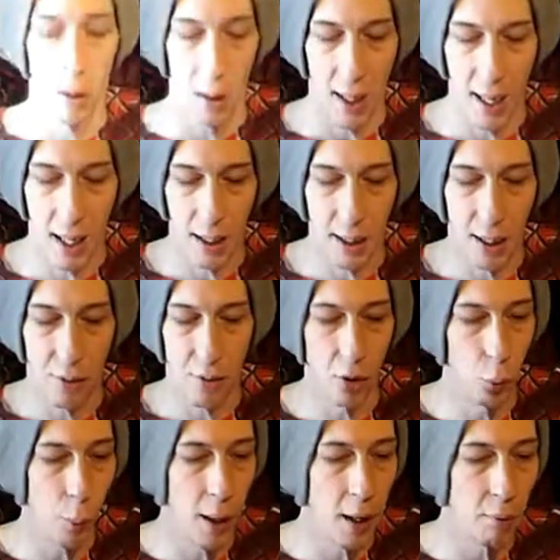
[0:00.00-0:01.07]
and it gets in the
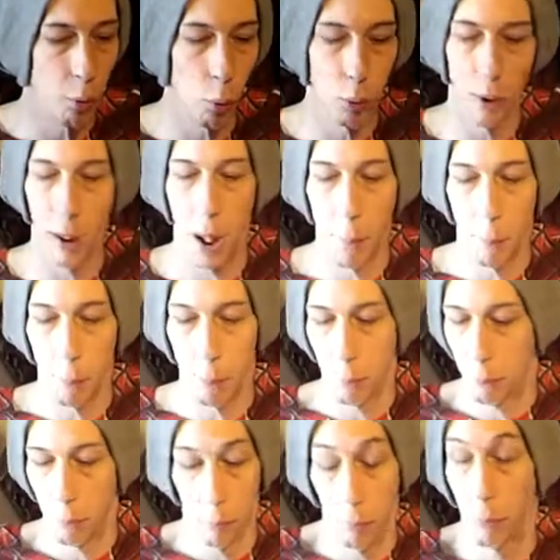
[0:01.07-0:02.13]
way of holding up
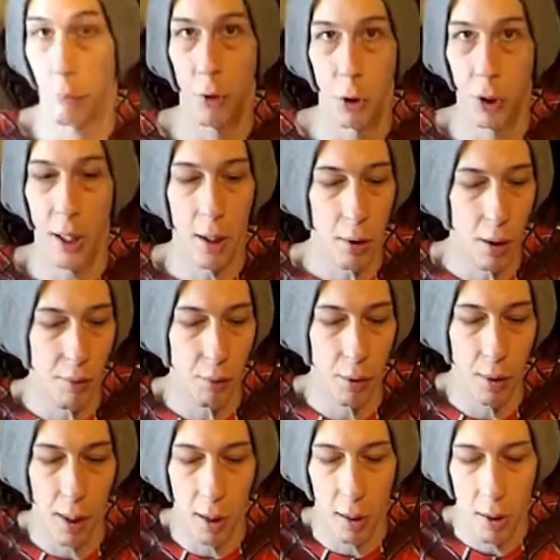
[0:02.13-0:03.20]
your gear and
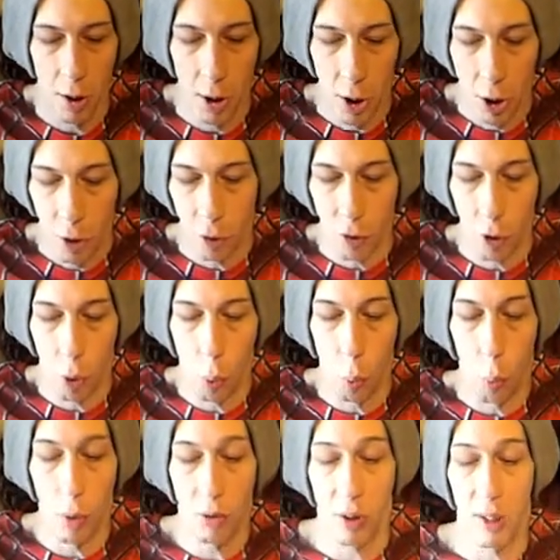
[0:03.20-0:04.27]
everything. So
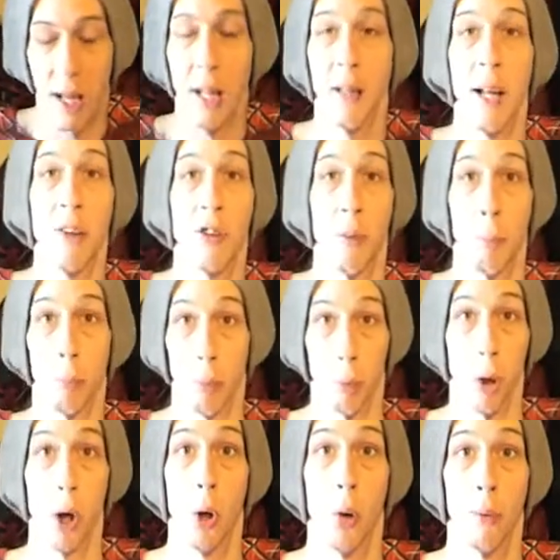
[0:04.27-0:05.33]
once again, that's a
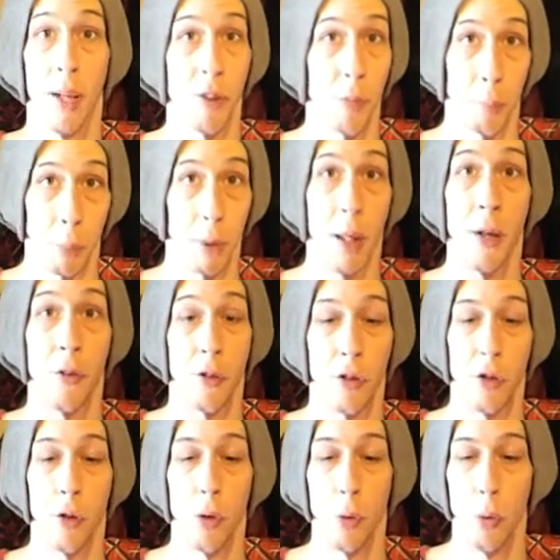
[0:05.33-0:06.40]
pro, that's a plus
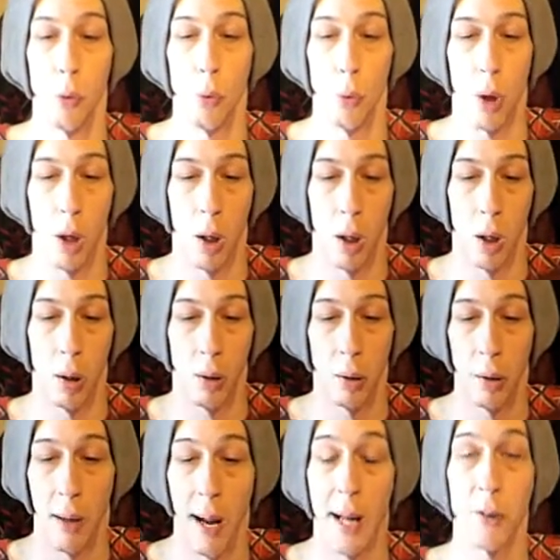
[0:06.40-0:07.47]
to uh,
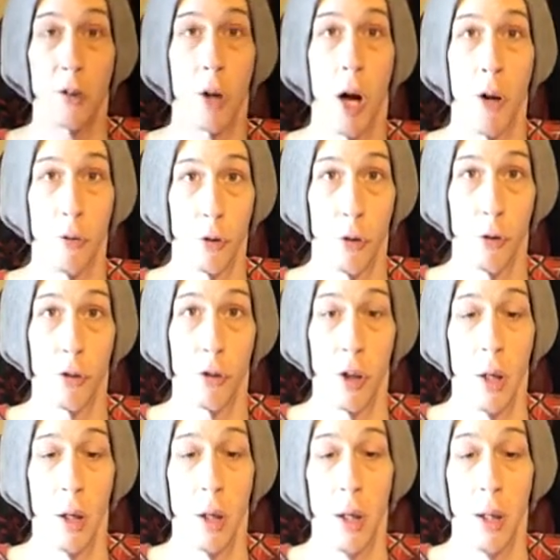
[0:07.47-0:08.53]
XCOSER's
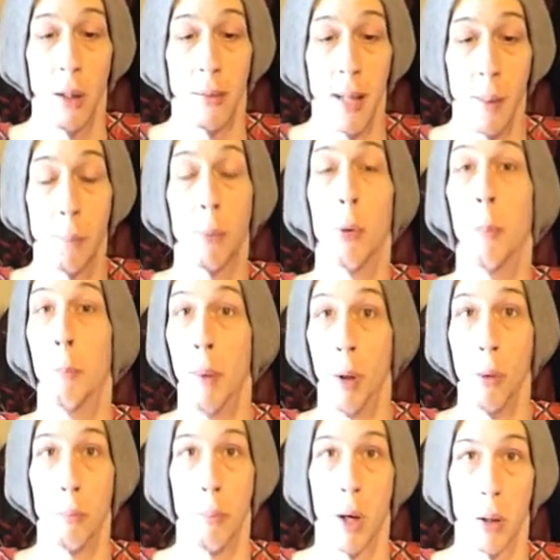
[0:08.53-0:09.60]
Deadpool
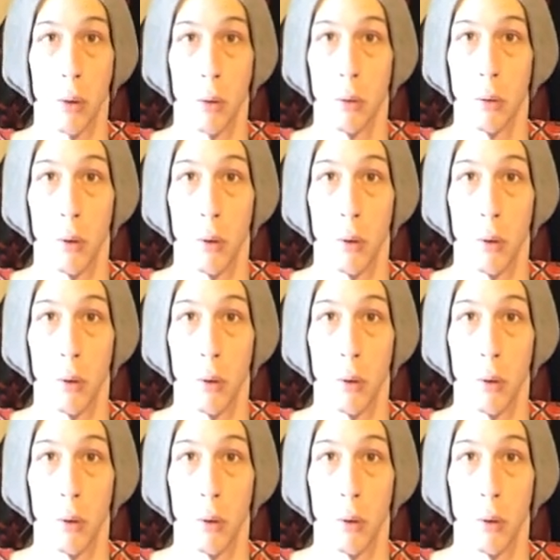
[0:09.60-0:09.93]
belt buckle